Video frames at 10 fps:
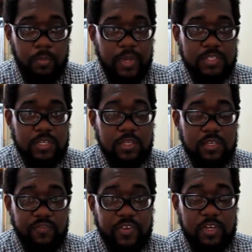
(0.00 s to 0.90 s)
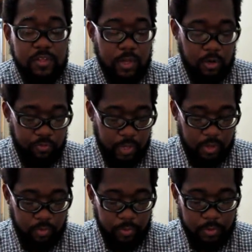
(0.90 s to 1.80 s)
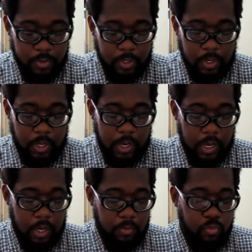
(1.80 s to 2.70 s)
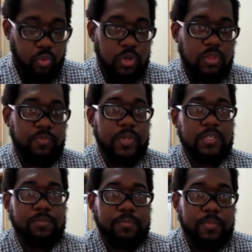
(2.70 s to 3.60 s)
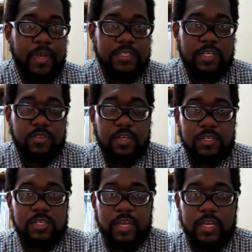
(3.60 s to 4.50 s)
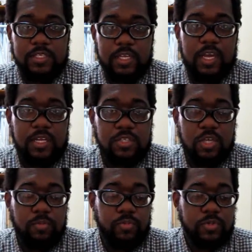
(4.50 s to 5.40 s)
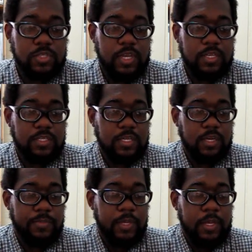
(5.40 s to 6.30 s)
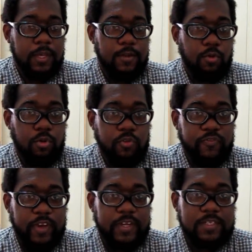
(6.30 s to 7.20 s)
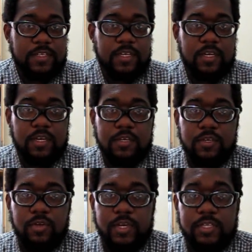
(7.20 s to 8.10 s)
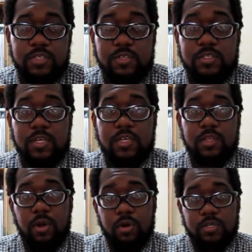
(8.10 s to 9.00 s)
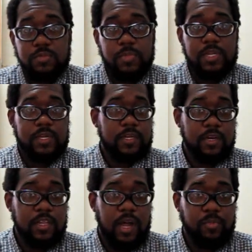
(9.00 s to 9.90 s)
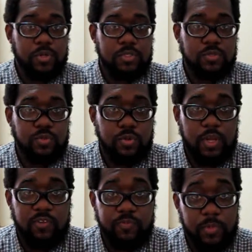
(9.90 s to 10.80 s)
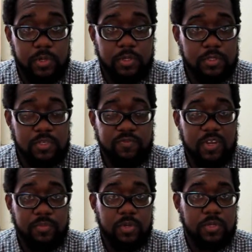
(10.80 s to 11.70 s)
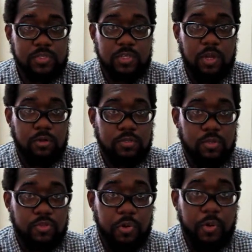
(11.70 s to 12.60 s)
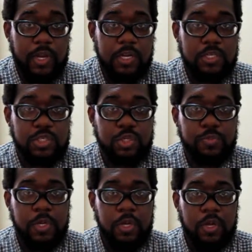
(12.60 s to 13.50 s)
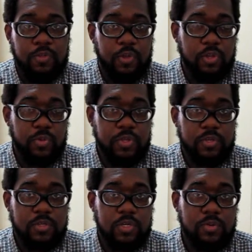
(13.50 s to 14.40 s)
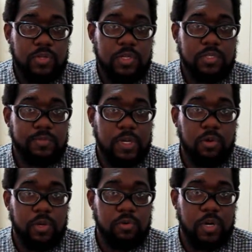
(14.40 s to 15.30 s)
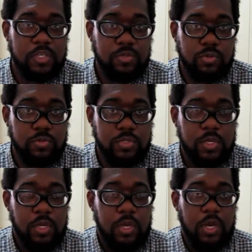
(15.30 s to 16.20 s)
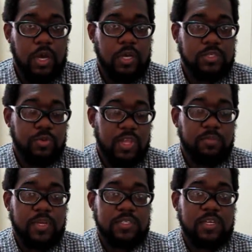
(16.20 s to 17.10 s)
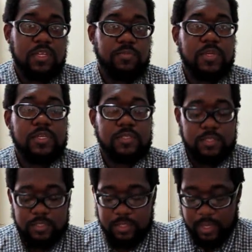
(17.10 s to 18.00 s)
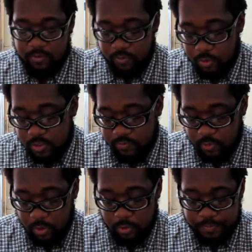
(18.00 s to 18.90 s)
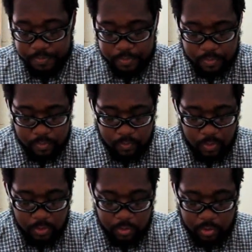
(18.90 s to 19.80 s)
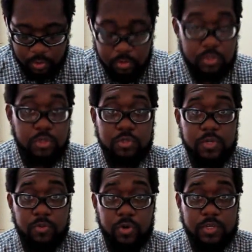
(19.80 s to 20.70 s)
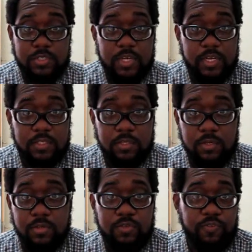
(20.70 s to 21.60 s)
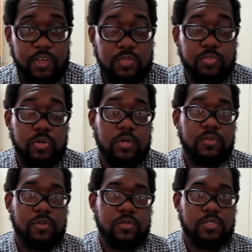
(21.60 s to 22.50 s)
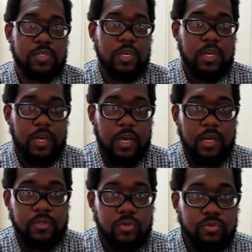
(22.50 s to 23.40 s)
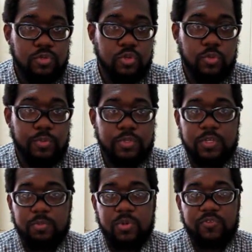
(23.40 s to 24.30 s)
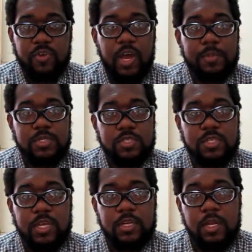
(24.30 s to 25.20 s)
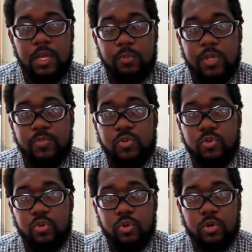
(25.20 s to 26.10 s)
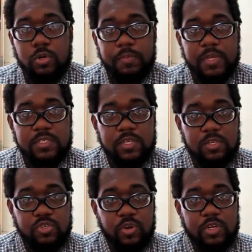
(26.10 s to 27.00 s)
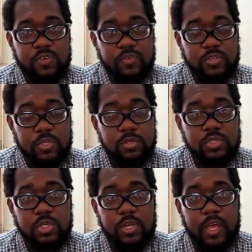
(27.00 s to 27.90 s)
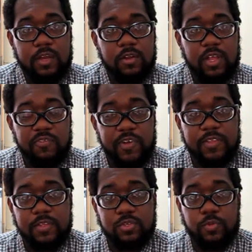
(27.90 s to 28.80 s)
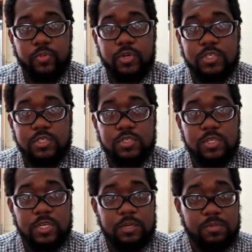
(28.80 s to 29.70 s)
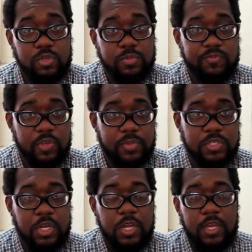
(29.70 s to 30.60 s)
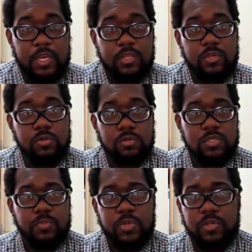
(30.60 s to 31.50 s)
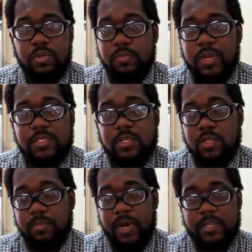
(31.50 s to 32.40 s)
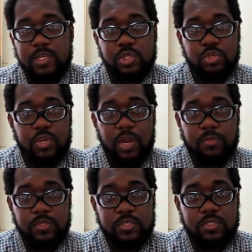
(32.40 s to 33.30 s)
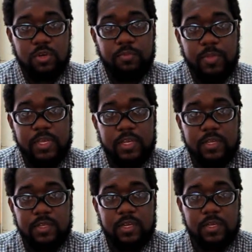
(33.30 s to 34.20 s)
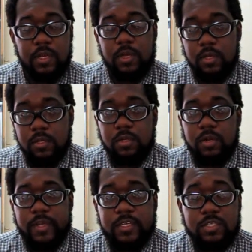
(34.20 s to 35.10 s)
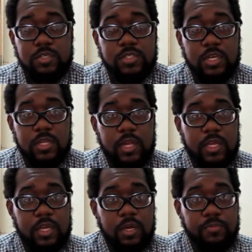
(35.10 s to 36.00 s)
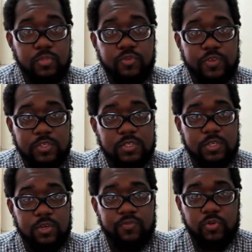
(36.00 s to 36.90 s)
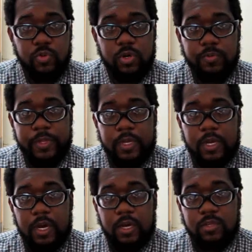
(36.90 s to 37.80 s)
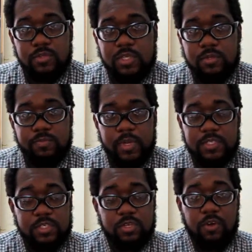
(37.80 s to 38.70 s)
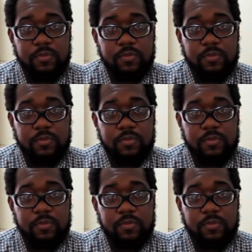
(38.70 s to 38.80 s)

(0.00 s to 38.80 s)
basically defending the honor of black women. One of the basic things I had as a concept was that in order to fight, I guess you could say large media conglomerates who have millions, if not billions of dollars to throw at an issue, the only way you can deal with it is by going grassroots. So what that basically means is that, first of all, you can use social networking sites. There's Facebook, there's YouTube. There's a number of different options that people who are basically trying to look for a solution on how to fight these corporations in terms of image can use. I mean, you could basically buy digital cameras and start making I guess you could say movies, if you will, using basic